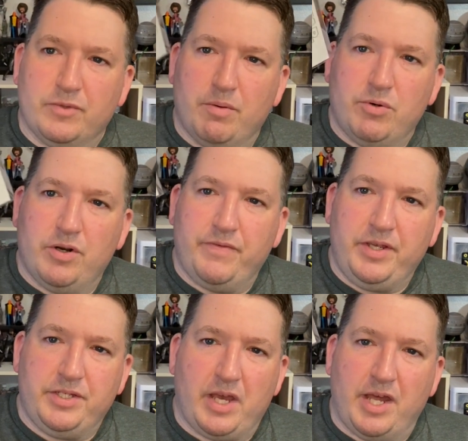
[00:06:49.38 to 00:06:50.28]
more of
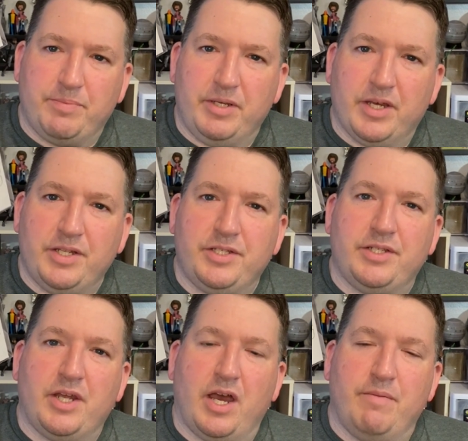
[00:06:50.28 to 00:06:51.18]
these guys,
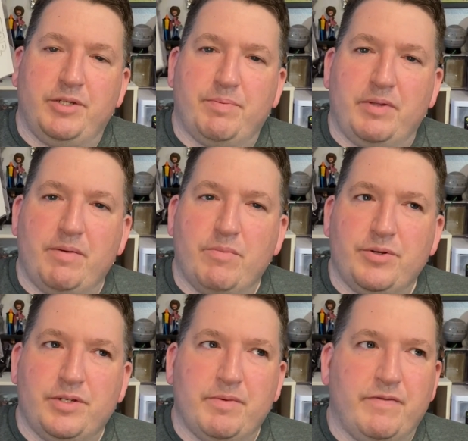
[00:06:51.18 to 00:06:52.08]
because I'm displaying
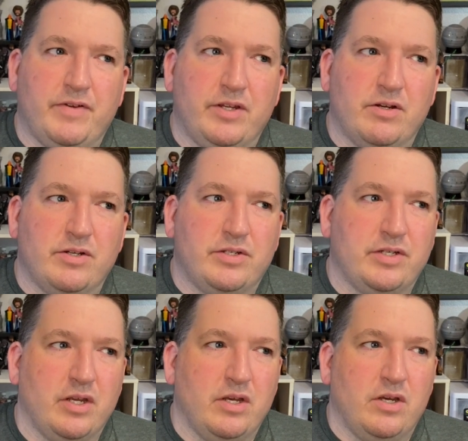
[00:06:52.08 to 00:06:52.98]
most of my figures
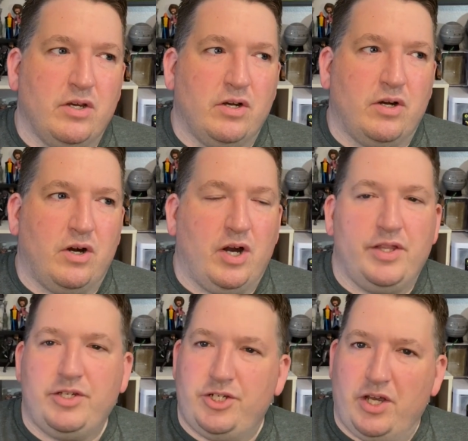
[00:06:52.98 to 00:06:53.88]
on
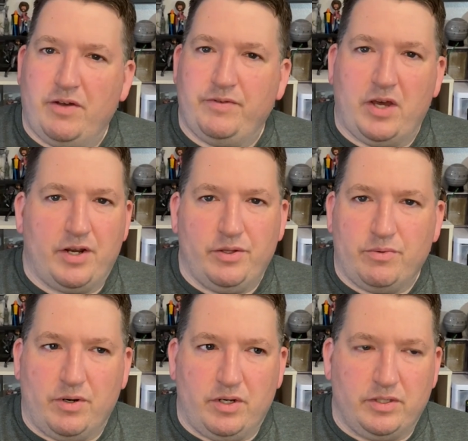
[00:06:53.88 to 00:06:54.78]
the shelf, not on the
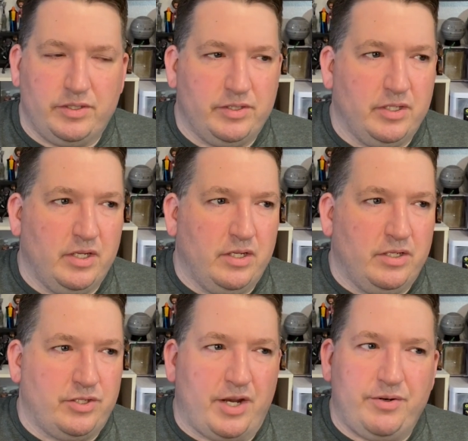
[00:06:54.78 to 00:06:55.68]
walls,
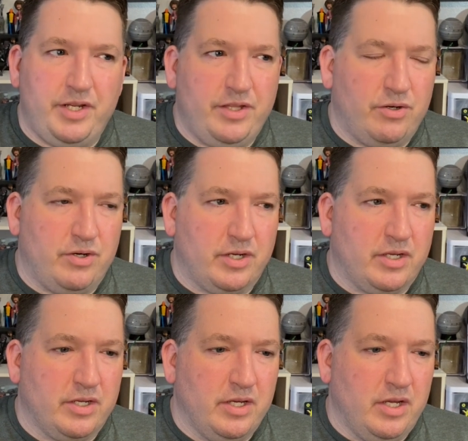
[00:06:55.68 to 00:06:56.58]
so I don't need the hook.
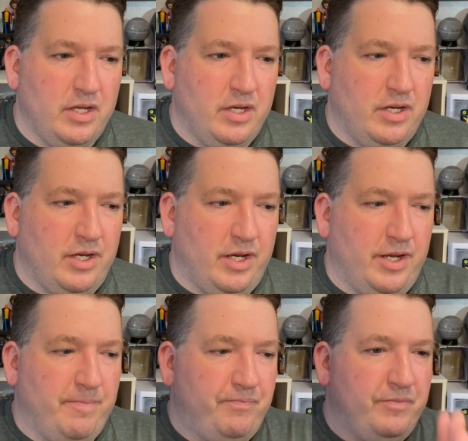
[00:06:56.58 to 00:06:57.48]

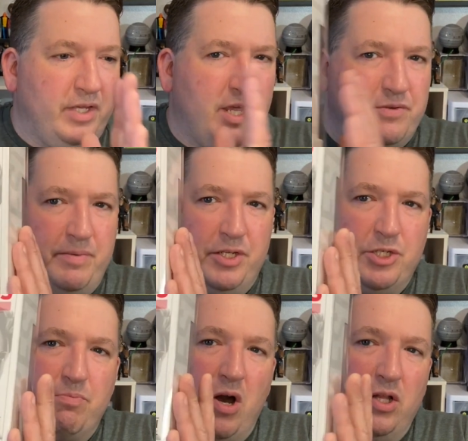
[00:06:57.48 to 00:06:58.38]
It gives me a
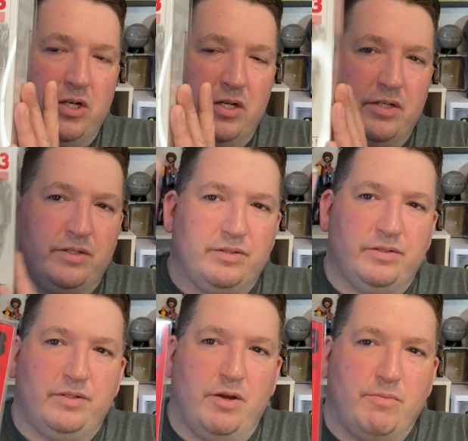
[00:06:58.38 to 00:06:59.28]
smaller,
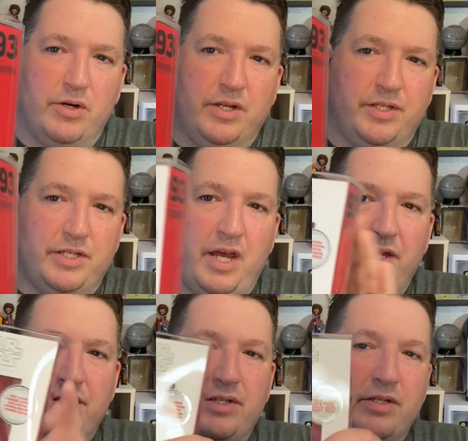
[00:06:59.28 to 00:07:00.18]
you know, more
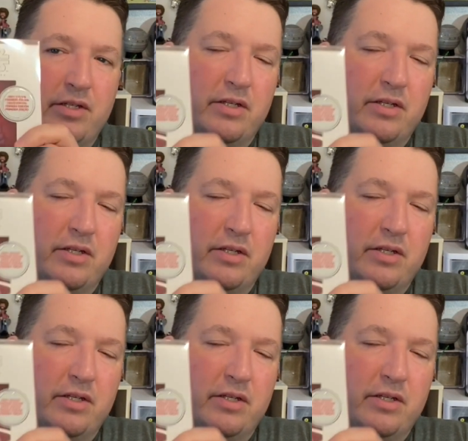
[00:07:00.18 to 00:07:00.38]
concise